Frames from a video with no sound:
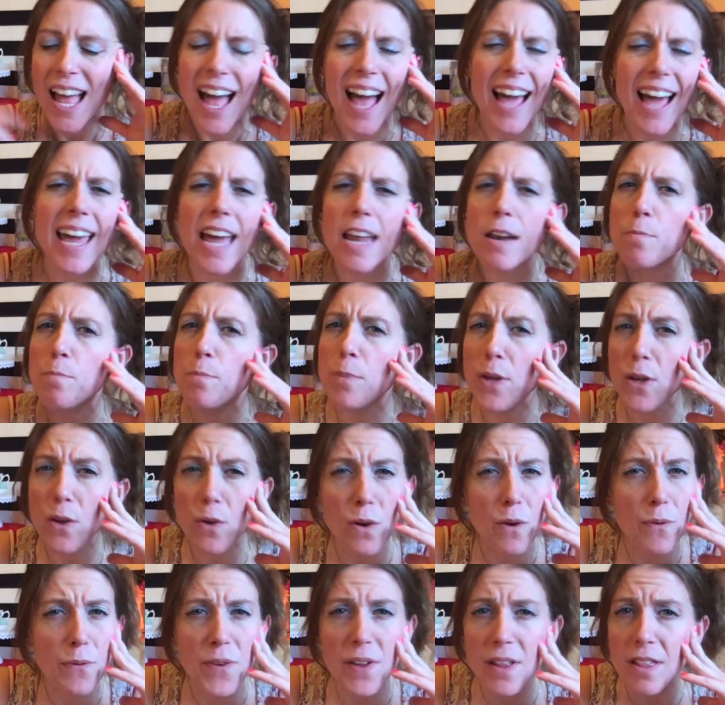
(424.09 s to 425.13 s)
Again,
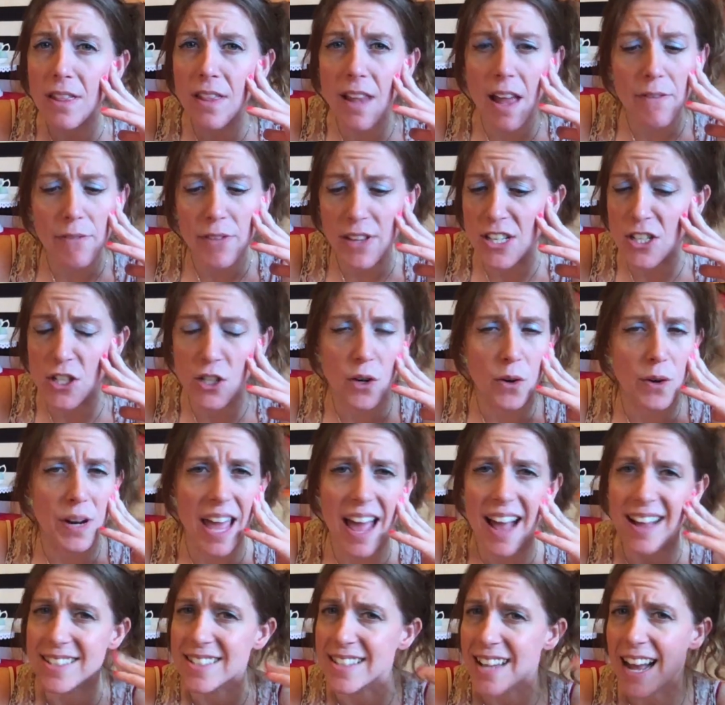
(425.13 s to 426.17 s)
beautiful, lovely
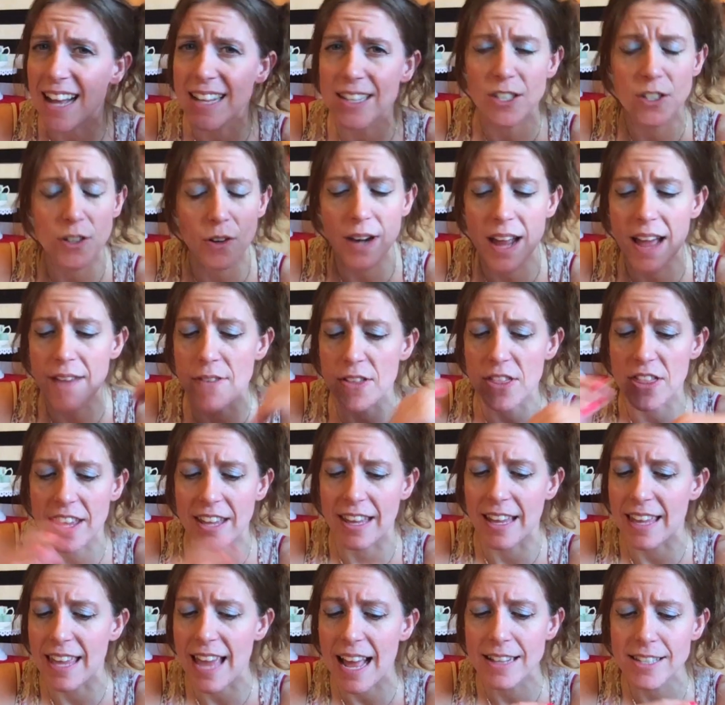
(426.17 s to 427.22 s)
zodiac signs. Don't have a
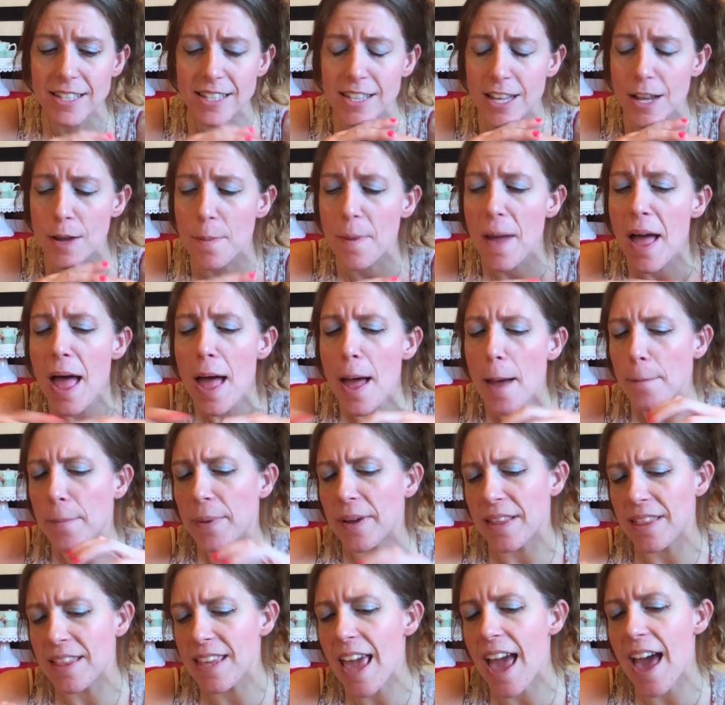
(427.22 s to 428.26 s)
thing against them.
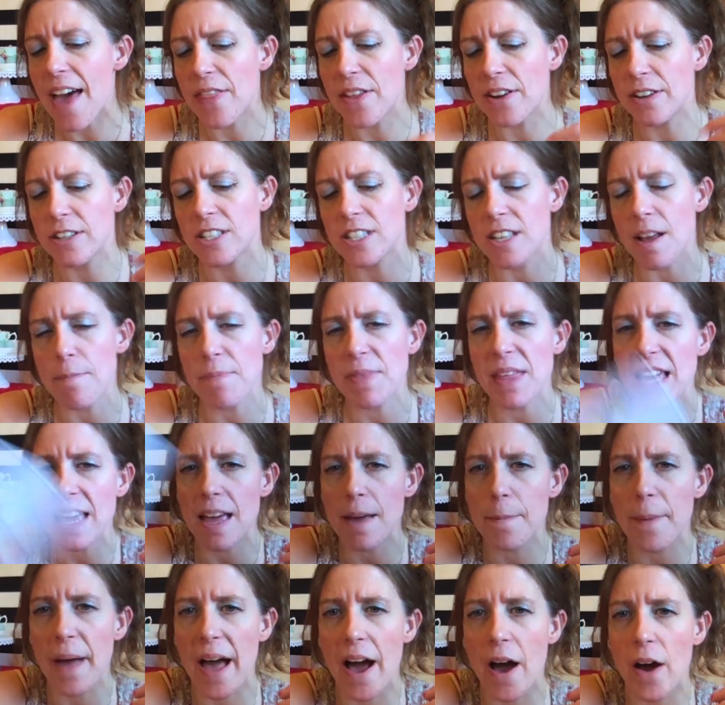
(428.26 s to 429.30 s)
But yeah, there's something
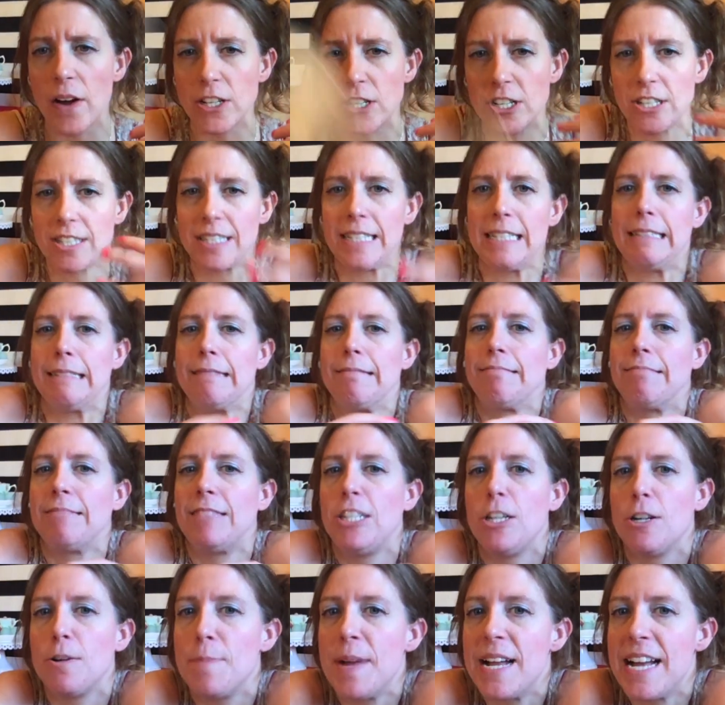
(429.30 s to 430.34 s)
about just like,
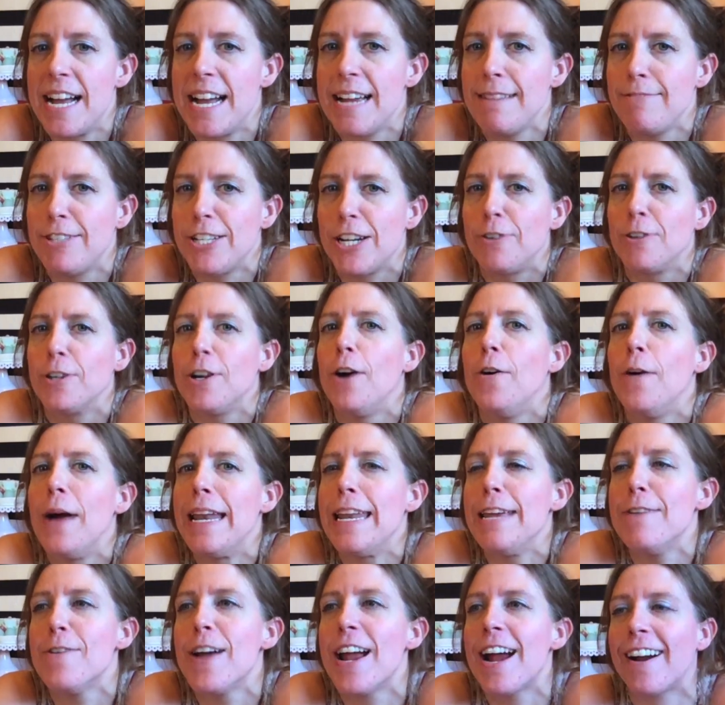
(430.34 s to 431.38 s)
your mind, don't go
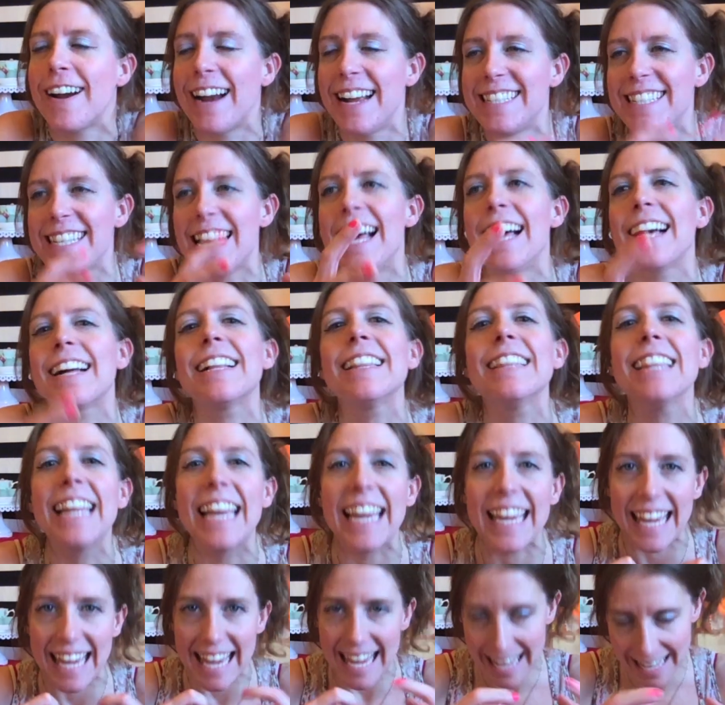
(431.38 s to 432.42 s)
anywhere. It's
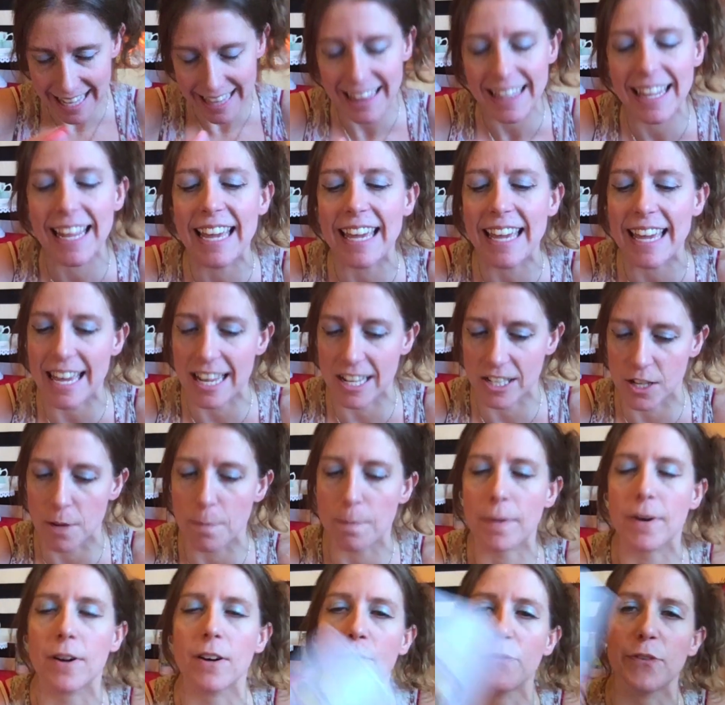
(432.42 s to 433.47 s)
clingy. Clingy is a
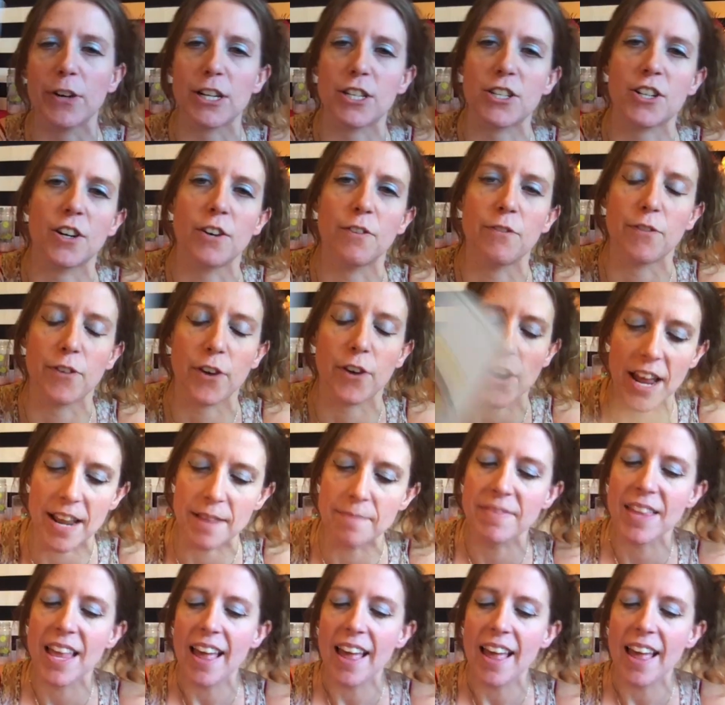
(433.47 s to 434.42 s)
perfect term for it.